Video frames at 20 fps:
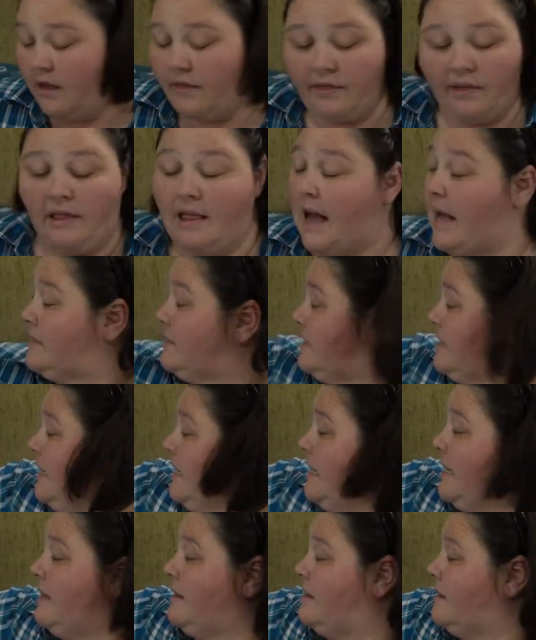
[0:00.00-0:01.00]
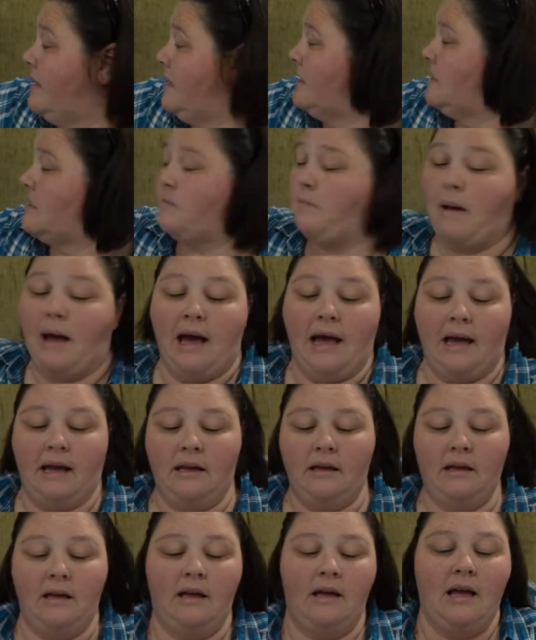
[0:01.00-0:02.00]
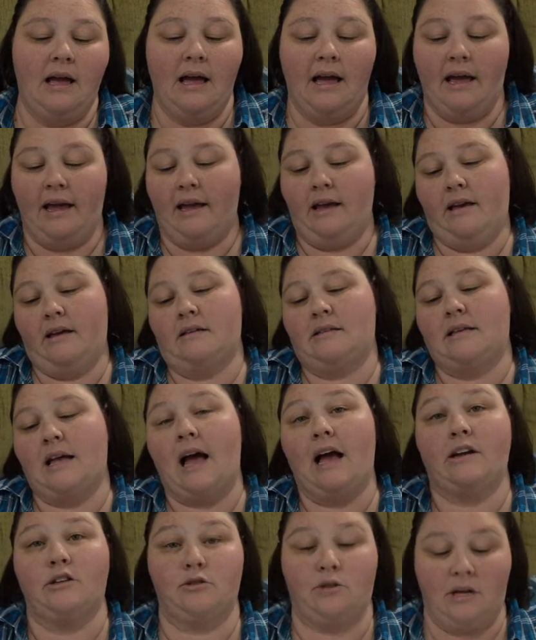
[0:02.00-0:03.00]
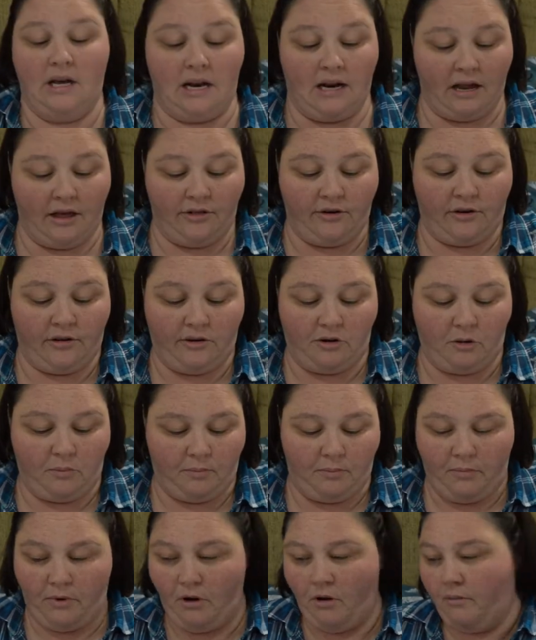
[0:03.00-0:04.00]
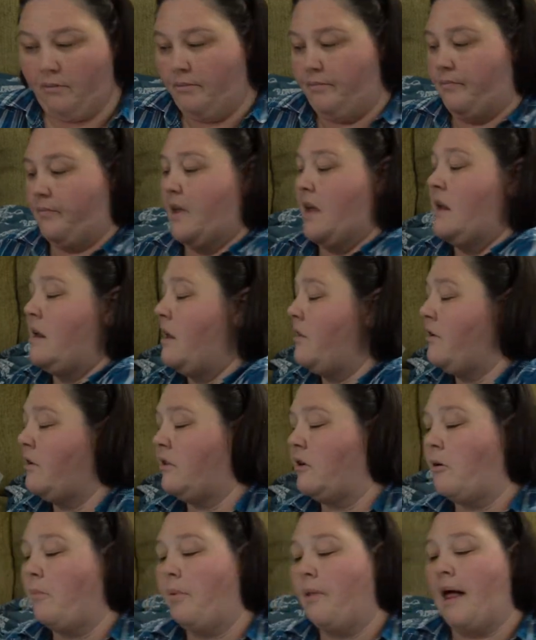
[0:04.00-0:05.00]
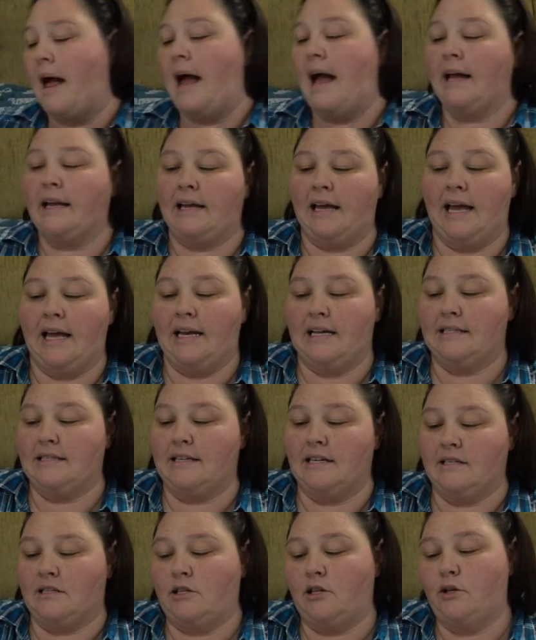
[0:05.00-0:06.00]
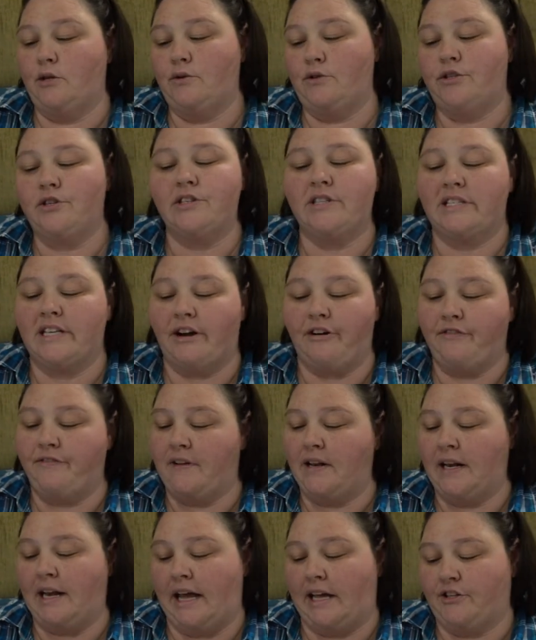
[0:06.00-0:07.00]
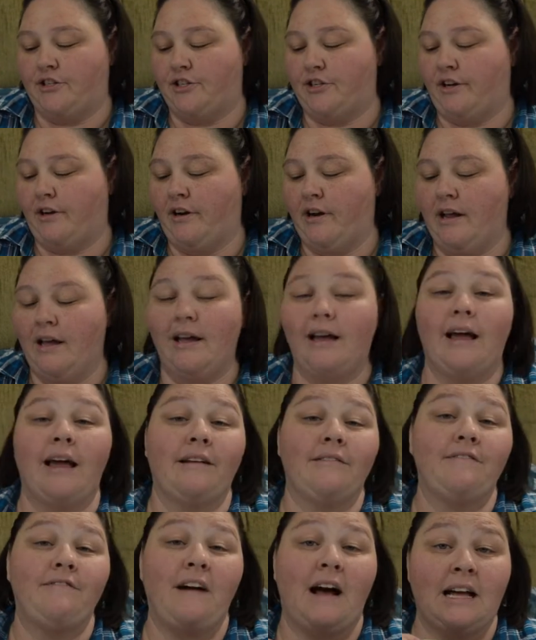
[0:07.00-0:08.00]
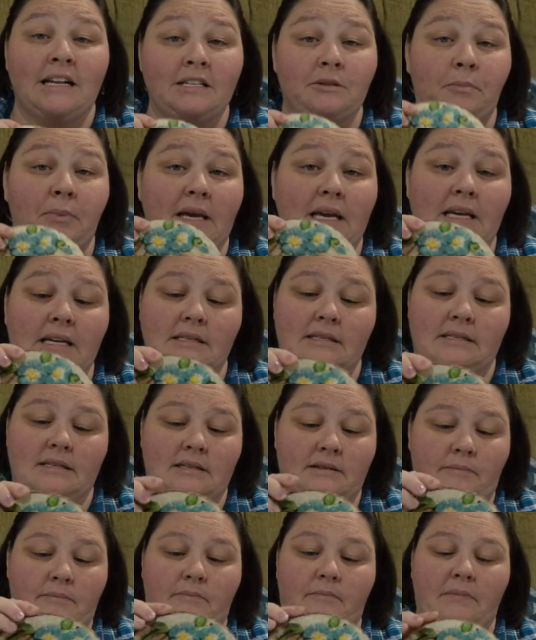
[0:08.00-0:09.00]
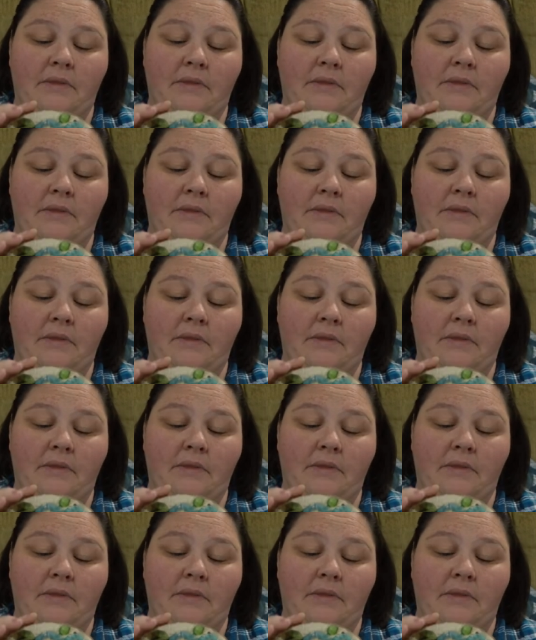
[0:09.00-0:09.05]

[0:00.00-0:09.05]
The last thing in this bag is actually another little plaque, and it says, "Lose yourself in nature and find peace."